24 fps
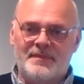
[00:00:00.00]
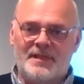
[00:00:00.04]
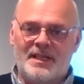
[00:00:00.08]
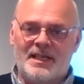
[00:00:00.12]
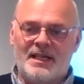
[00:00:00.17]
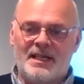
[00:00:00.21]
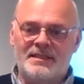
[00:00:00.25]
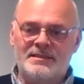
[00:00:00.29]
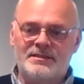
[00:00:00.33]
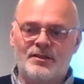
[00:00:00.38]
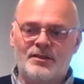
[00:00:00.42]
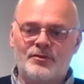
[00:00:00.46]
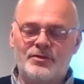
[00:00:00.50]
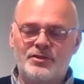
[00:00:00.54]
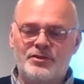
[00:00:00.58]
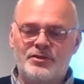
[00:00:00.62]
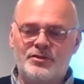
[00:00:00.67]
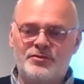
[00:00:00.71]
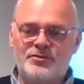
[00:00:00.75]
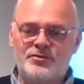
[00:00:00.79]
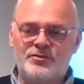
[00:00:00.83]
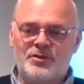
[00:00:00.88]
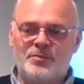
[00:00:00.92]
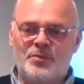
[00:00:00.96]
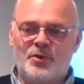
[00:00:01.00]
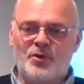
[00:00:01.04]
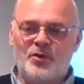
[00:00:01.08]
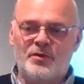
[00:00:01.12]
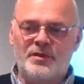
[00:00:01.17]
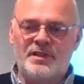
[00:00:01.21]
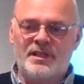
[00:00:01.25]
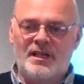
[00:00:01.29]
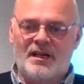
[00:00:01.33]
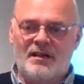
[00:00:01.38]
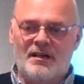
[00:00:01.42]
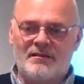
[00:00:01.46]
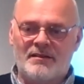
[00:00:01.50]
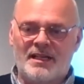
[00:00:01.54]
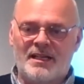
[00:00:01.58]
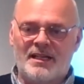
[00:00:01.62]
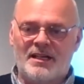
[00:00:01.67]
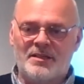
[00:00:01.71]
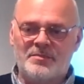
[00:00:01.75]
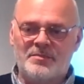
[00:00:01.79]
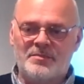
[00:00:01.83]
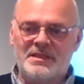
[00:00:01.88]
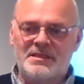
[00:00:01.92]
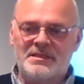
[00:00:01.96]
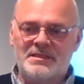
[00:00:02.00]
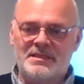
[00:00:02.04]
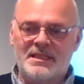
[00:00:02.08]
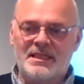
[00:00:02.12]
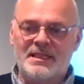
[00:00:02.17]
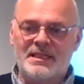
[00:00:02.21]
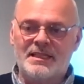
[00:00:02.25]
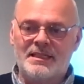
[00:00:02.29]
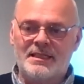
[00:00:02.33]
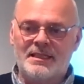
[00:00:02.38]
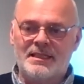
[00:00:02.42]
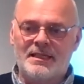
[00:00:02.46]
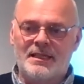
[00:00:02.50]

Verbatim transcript: as long as you support the RAIBC,